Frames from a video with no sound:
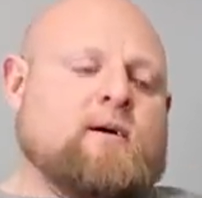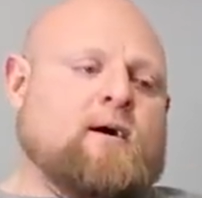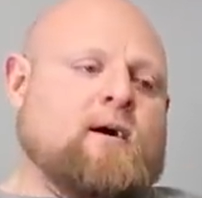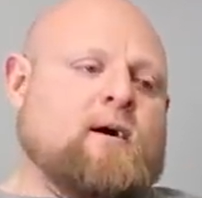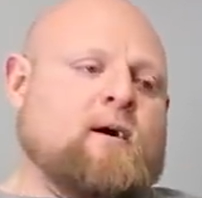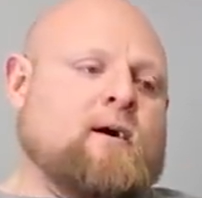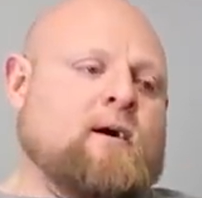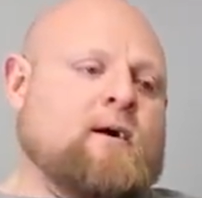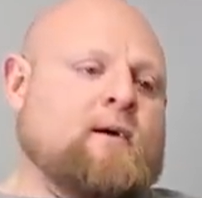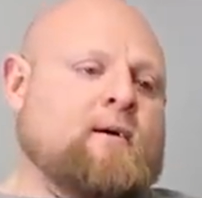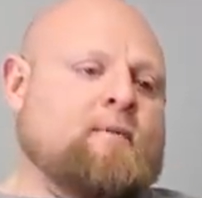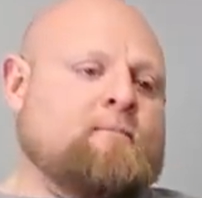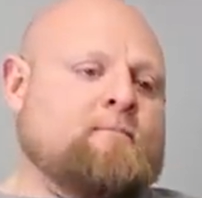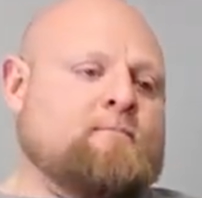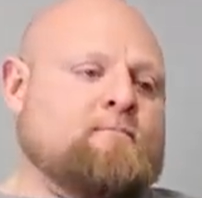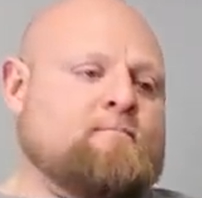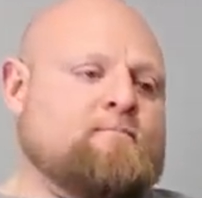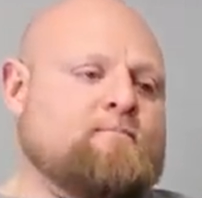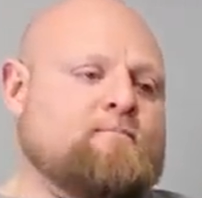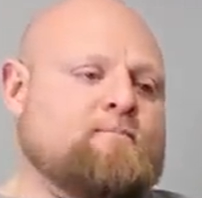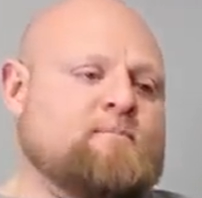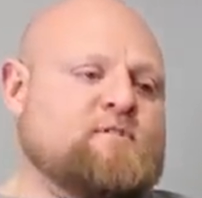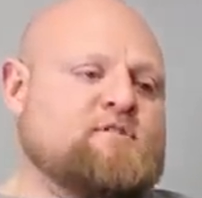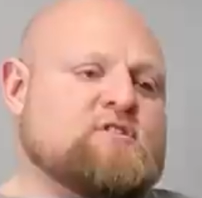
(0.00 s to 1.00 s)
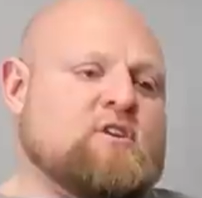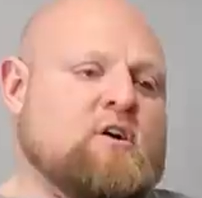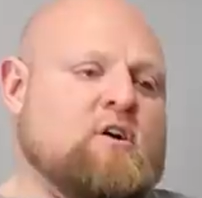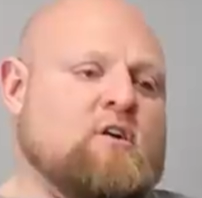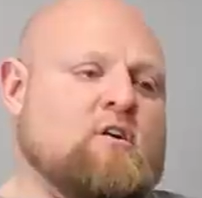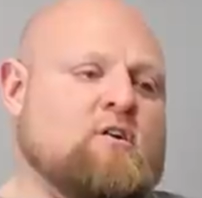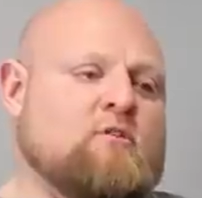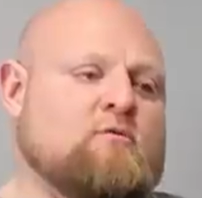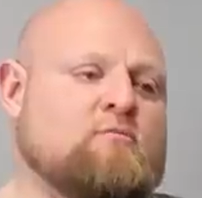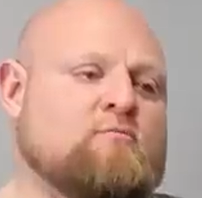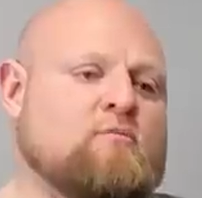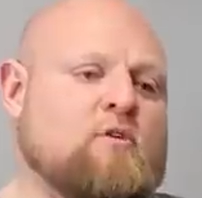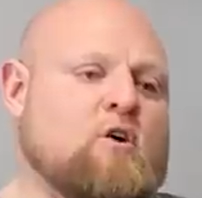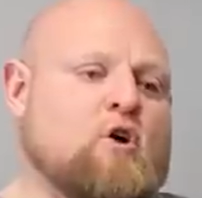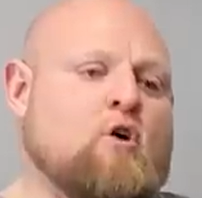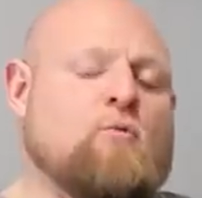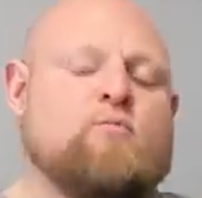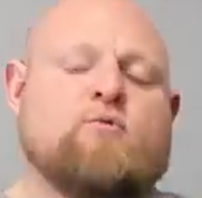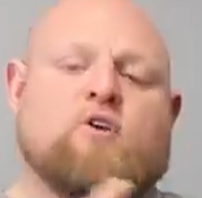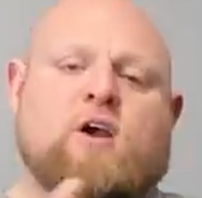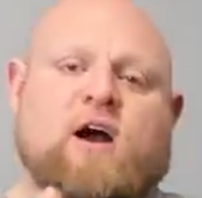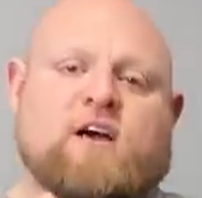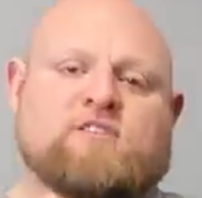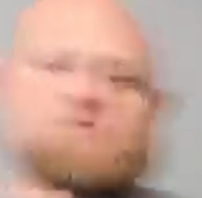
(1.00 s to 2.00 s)
So
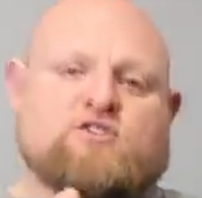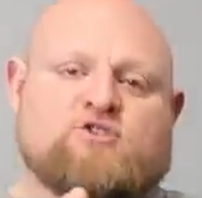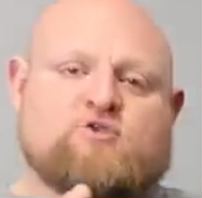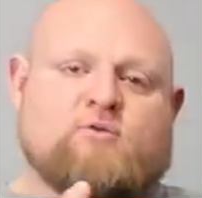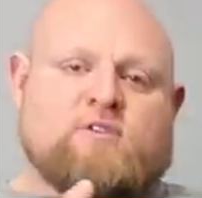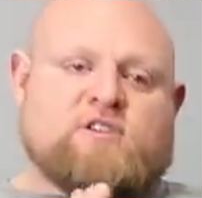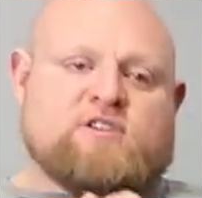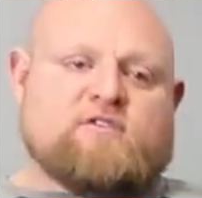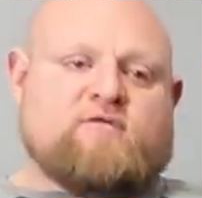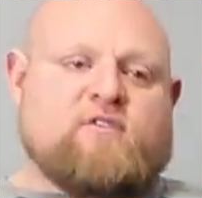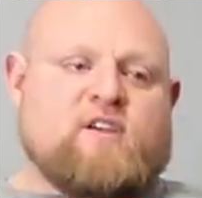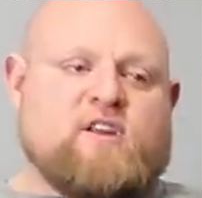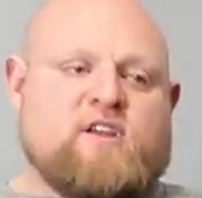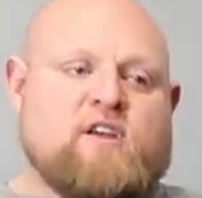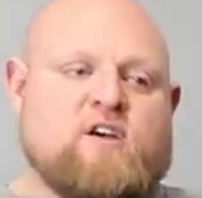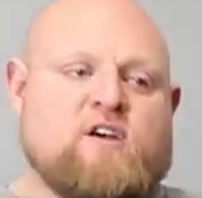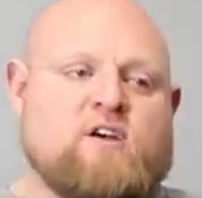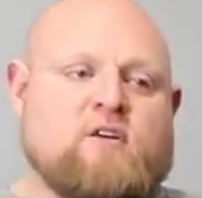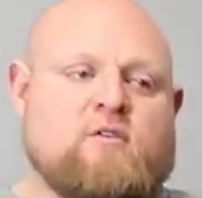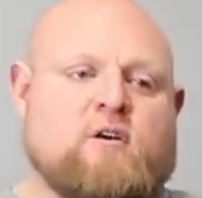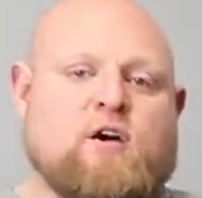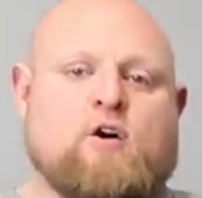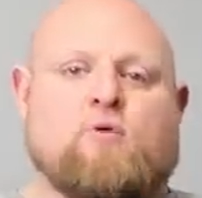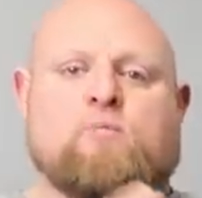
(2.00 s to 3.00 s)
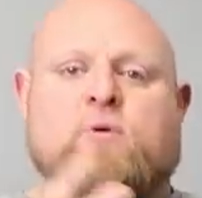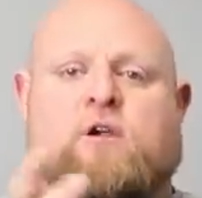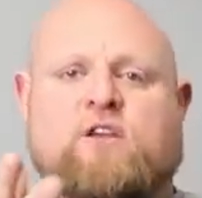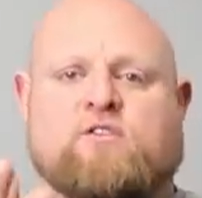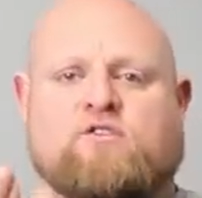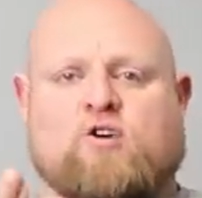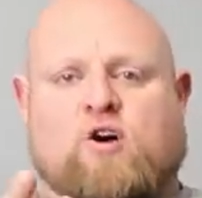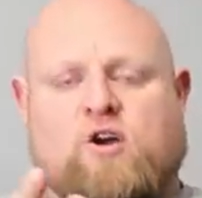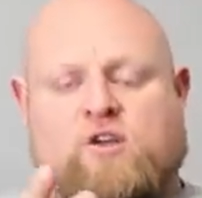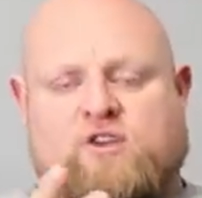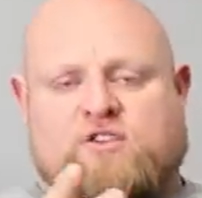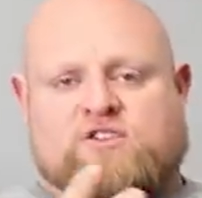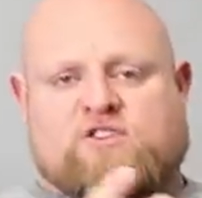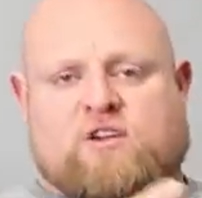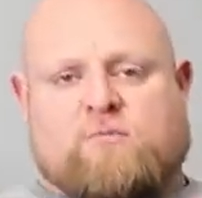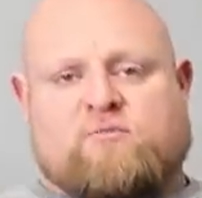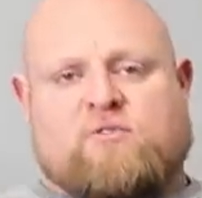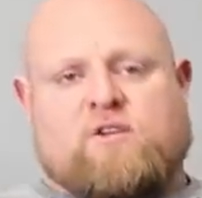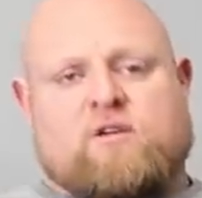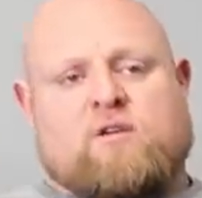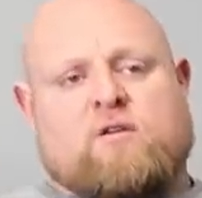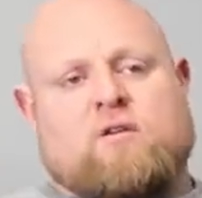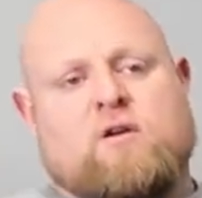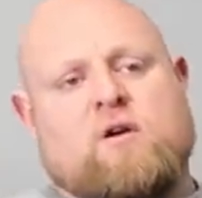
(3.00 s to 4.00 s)
hope you guys enjoyed this video. I hope it taught you
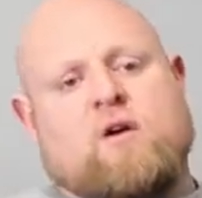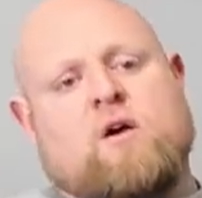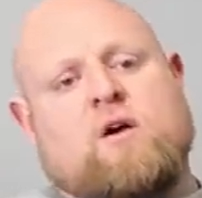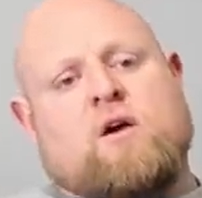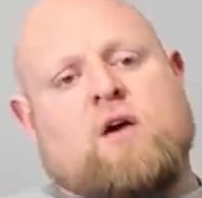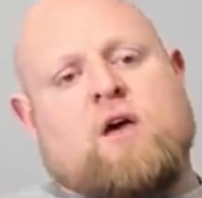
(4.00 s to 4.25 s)
something.